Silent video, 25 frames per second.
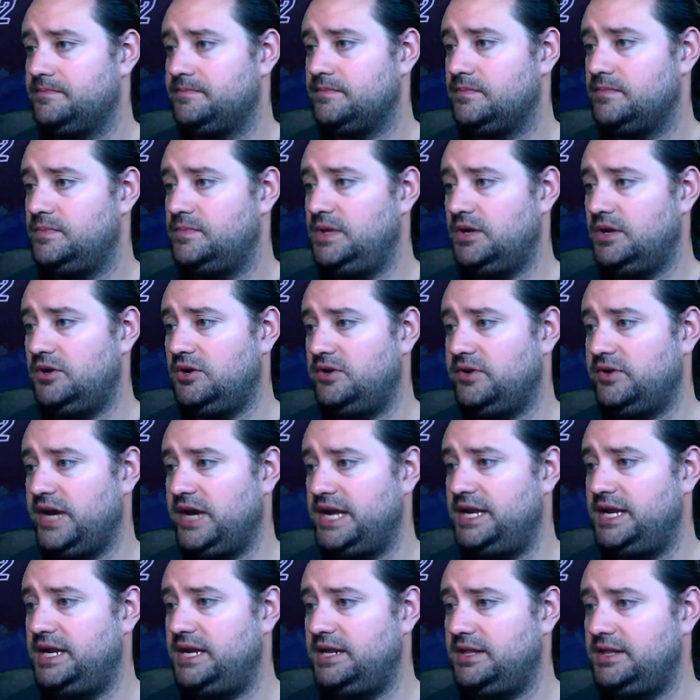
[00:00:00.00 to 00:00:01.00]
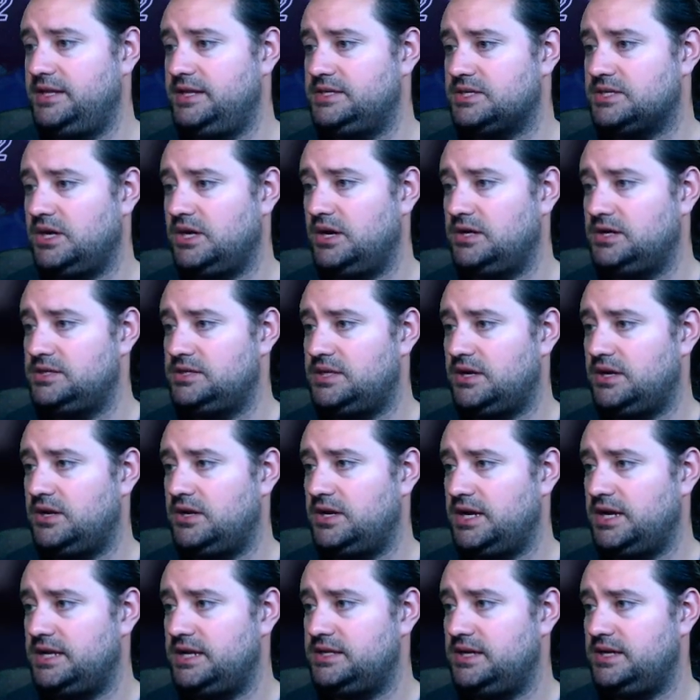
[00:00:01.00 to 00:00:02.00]
They could have gotten any of these cards. They could have
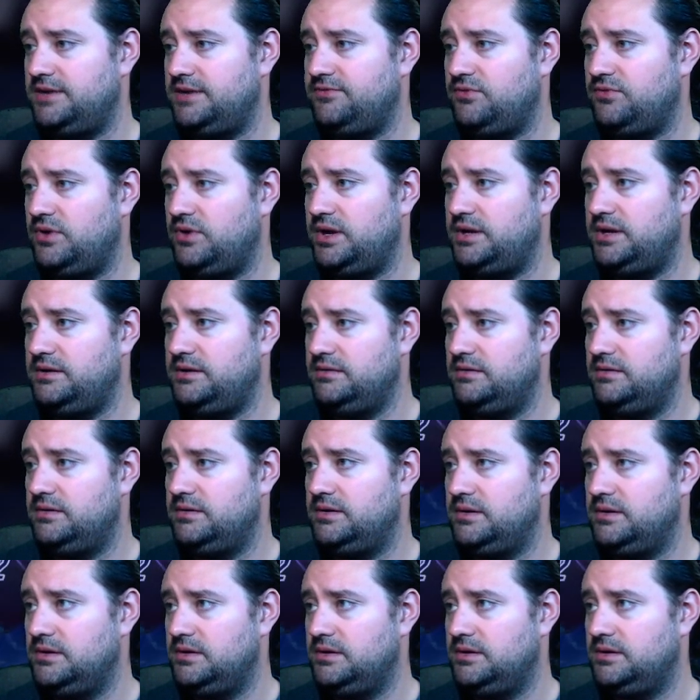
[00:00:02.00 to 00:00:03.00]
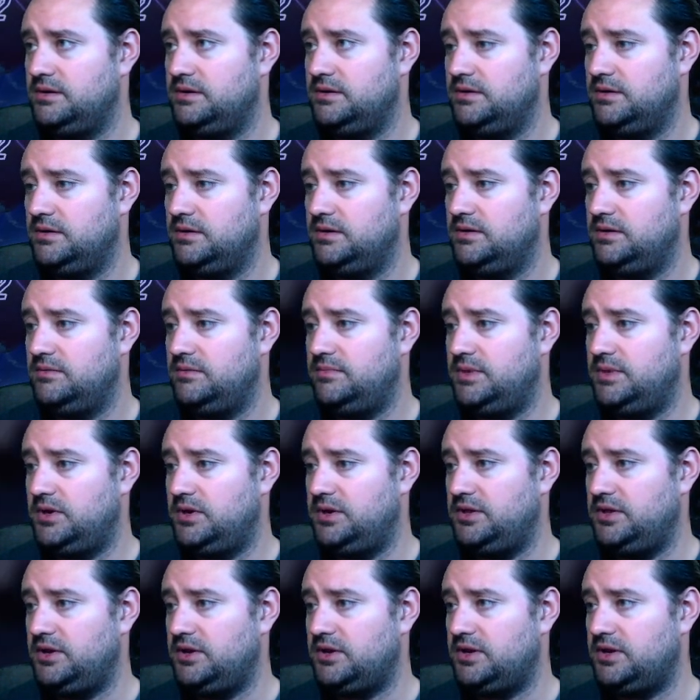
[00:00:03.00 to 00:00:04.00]
got Typhoid Mary.
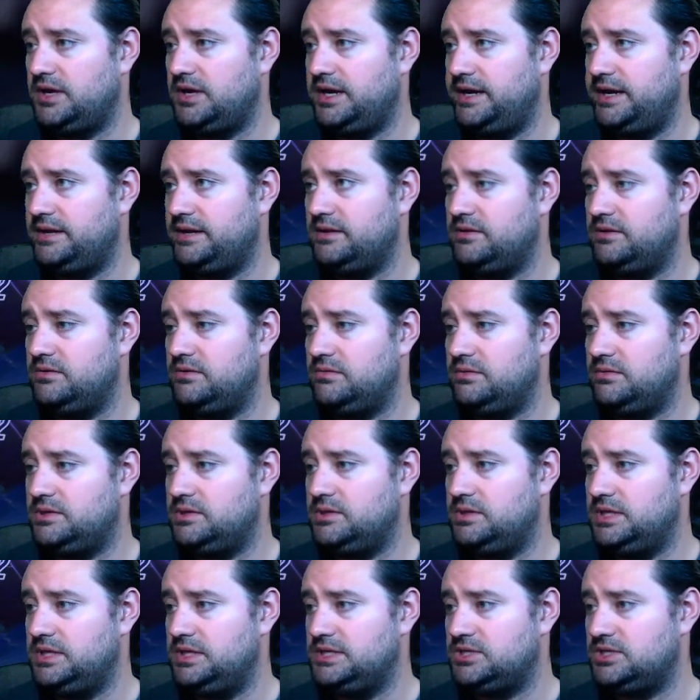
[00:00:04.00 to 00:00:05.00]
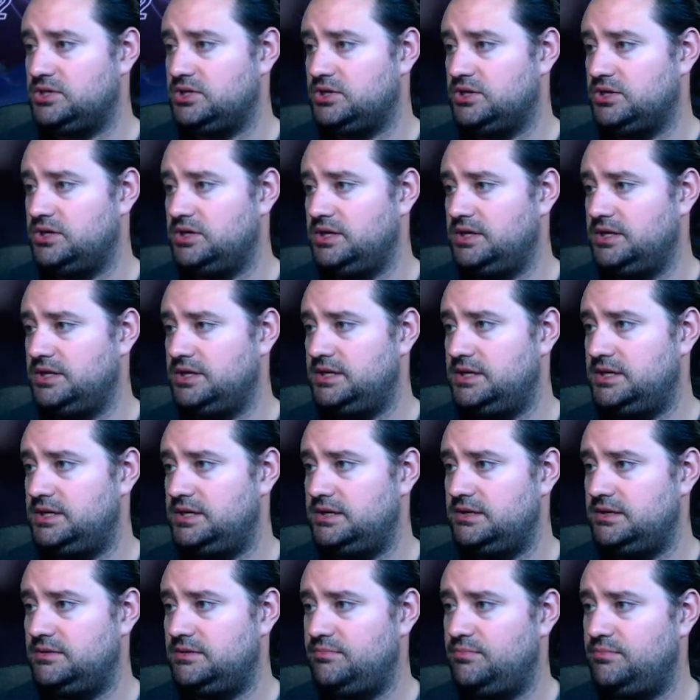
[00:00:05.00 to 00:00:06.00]
They could have gotten Lizard.
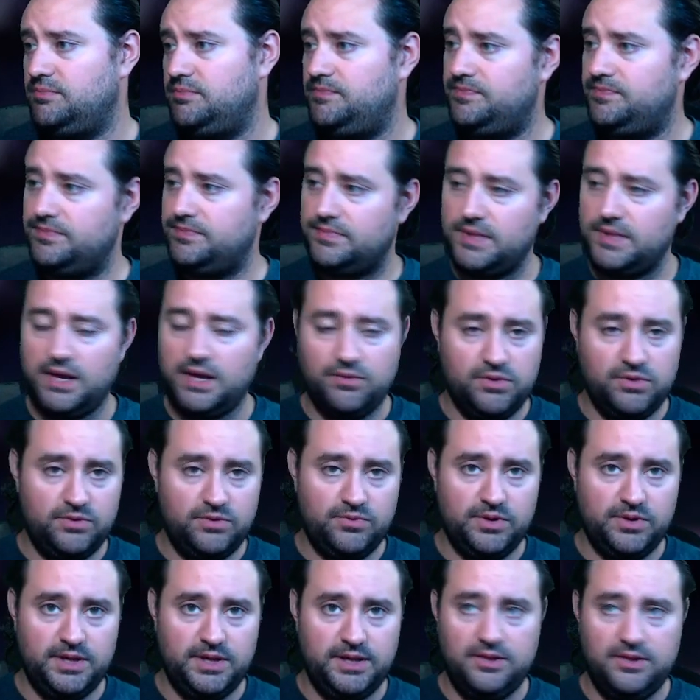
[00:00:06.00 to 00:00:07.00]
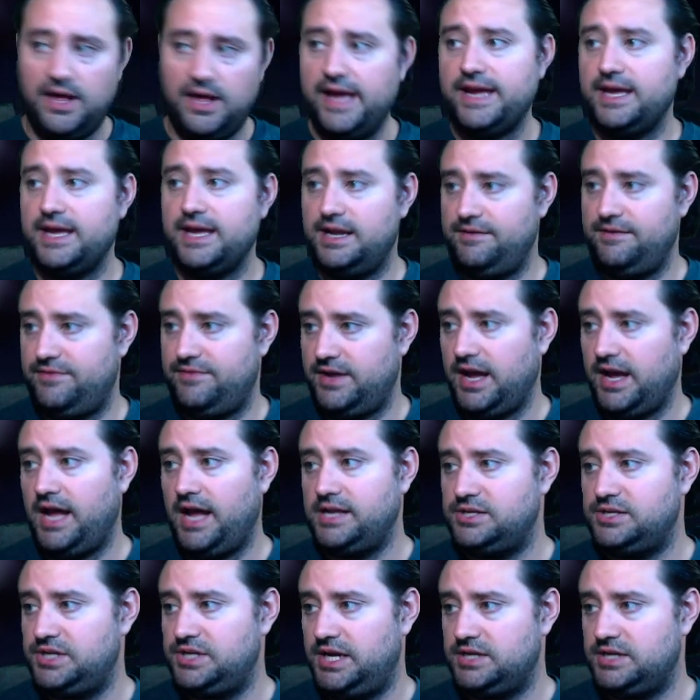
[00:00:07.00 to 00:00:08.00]
I wouldn't really like it if they got
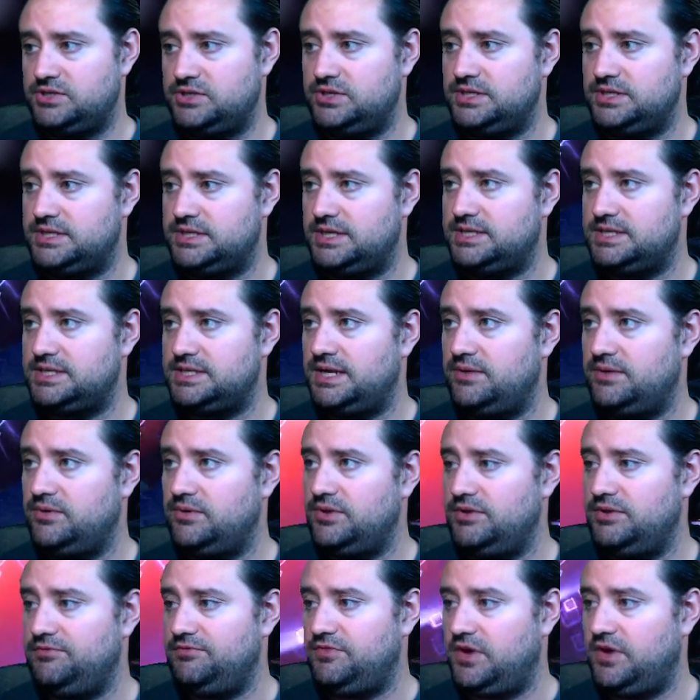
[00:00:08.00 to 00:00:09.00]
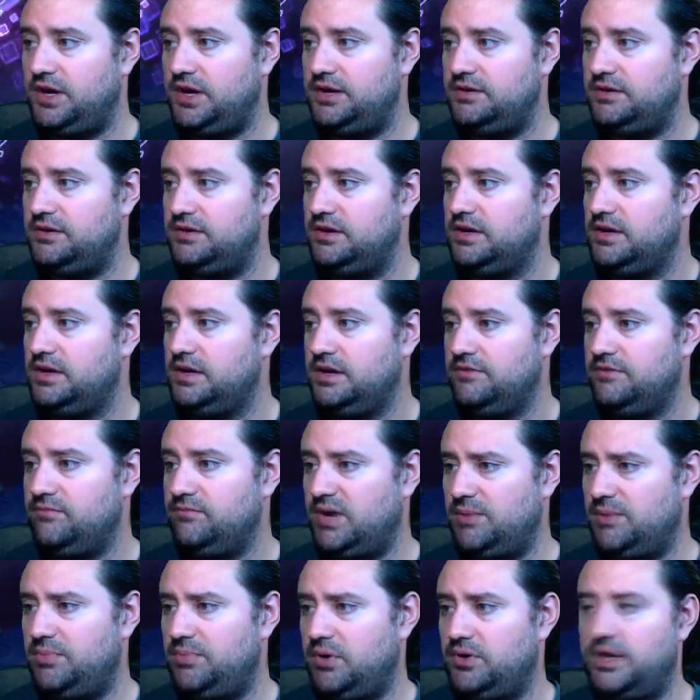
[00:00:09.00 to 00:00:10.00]
Enchantress. That's not really fun. My
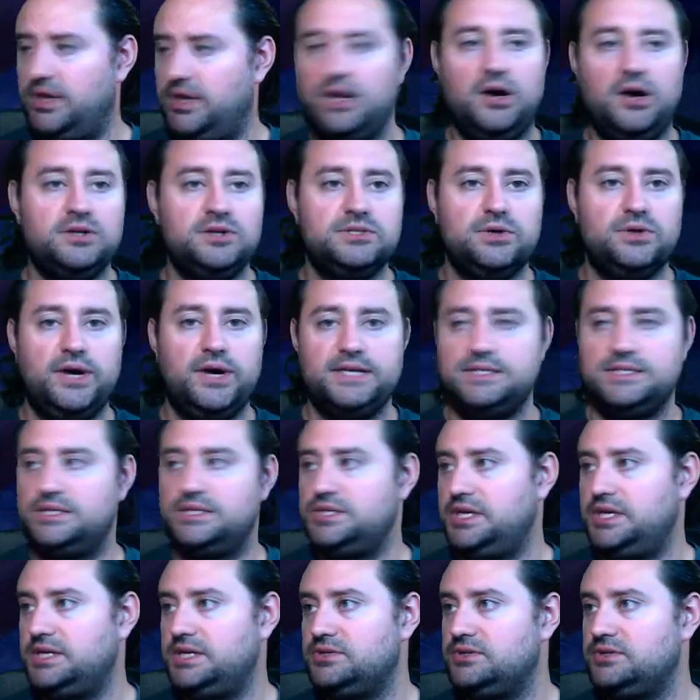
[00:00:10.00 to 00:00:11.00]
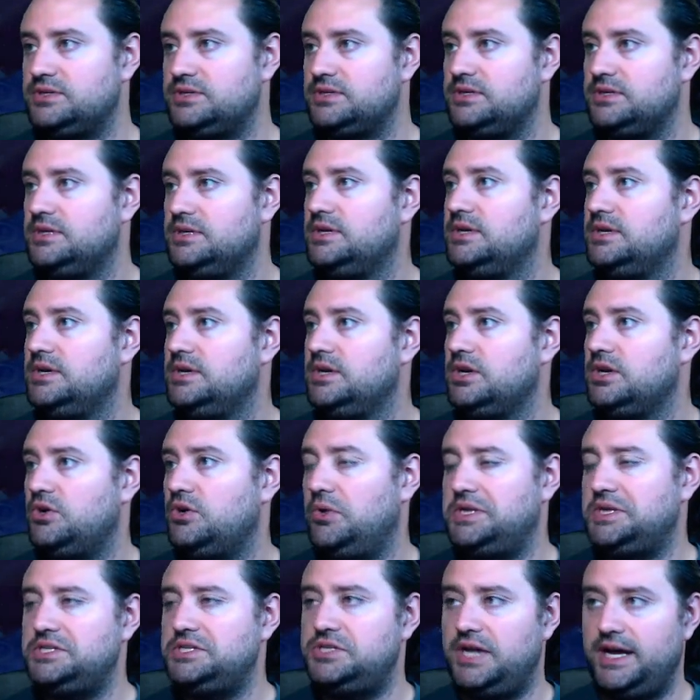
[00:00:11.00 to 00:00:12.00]
opponent also has Enchantress.
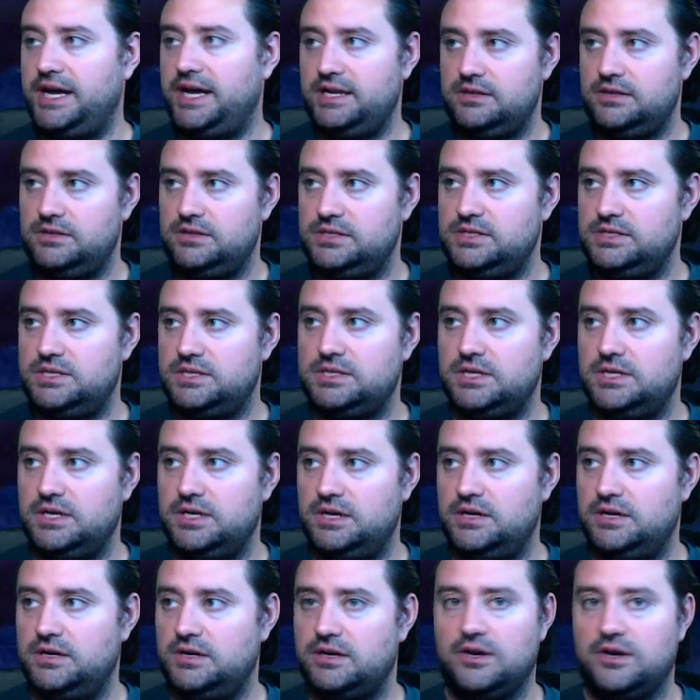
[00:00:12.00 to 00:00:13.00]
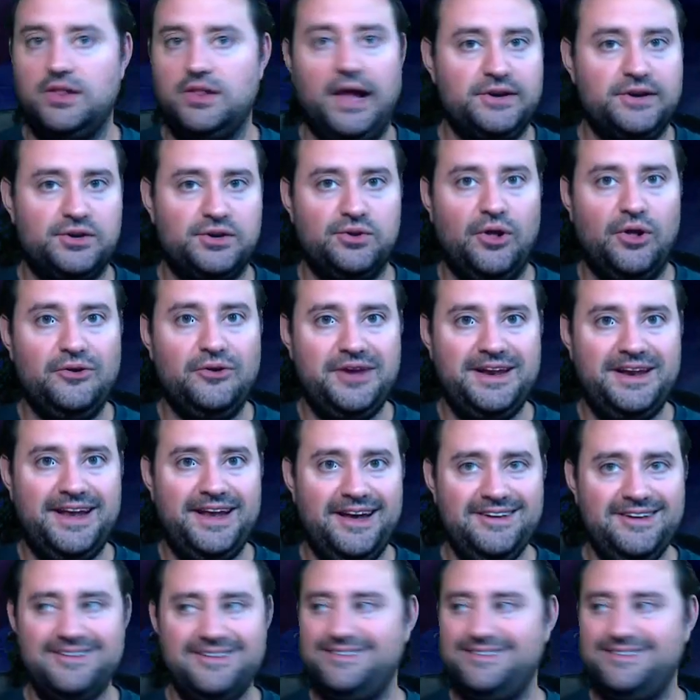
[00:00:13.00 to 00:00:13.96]
Twinjet. Is this a Collector Loki deck?